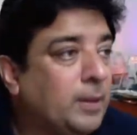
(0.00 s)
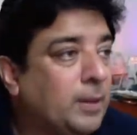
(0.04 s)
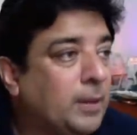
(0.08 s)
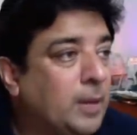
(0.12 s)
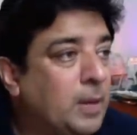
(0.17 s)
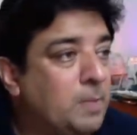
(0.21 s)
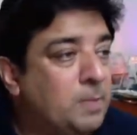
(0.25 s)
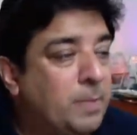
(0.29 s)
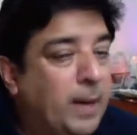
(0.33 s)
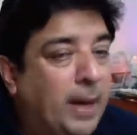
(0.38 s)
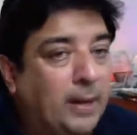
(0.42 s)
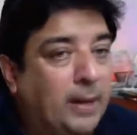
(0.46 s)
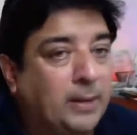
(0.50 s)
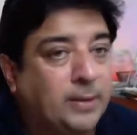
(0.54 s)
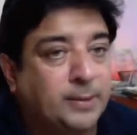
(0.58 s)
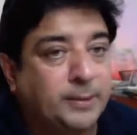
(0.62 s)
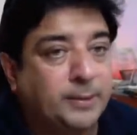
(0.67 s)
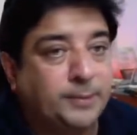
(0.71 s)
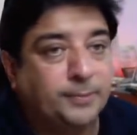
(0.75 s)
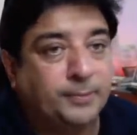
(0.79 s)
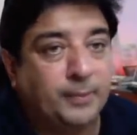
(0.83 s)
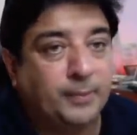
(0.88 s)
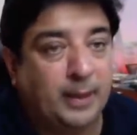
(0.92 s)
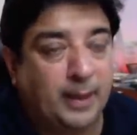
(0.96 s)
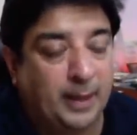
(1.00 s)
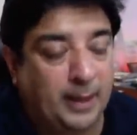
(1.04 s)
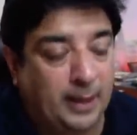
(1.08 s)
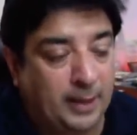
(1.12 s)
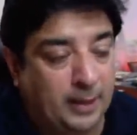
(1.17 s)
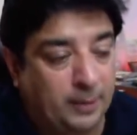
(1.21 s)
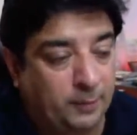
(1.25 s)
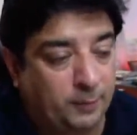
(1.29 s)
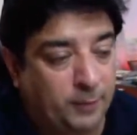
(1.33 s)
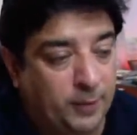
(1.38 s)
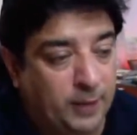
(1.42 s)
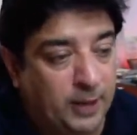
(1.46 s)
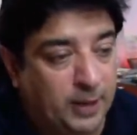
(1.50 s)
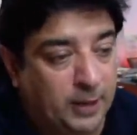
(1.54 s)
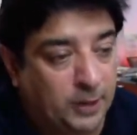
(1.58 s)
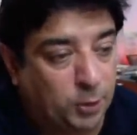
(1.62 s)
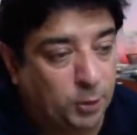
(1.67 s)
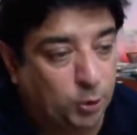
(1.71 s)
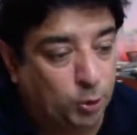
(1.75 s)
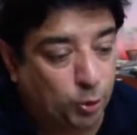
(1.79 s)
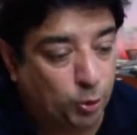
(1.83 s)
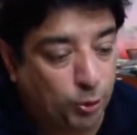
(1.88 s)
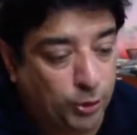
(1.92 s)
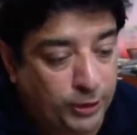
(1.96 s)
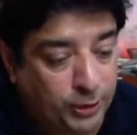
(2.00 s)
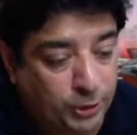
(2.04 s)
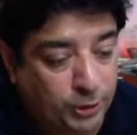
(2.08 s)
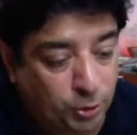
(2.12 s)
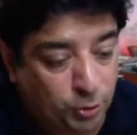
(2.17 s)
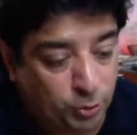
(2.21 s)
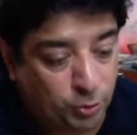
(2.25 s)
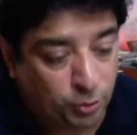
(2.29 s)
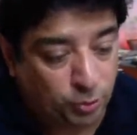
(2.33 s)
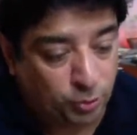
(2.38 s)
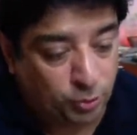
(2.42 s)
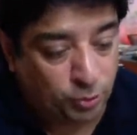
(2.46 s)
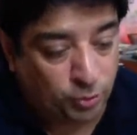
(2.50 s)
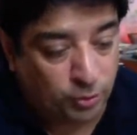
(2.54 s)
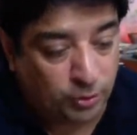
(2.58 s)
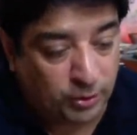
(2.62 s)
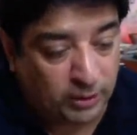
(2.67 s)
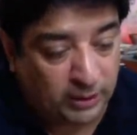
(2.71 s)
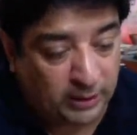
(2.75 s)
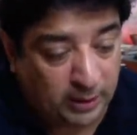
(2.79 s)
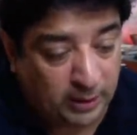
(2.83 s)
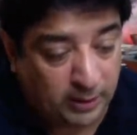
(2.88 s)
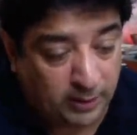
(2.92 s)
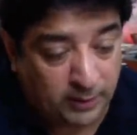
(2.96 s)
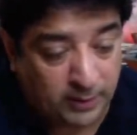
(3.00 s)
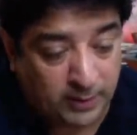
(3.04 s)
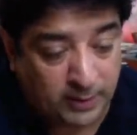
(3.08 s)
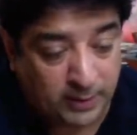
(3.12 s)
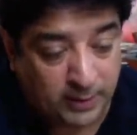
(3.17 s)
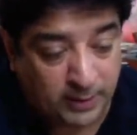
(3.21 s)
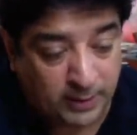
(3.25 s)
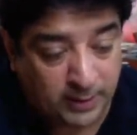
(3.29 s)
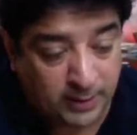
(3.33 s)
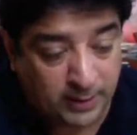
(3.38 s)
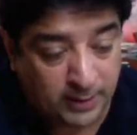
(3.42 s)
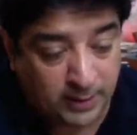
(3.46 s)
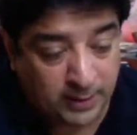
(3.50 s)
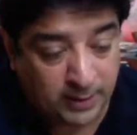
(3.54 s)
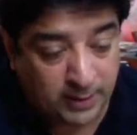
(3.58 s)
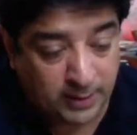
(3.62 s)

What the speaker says: come back, and we are going to cover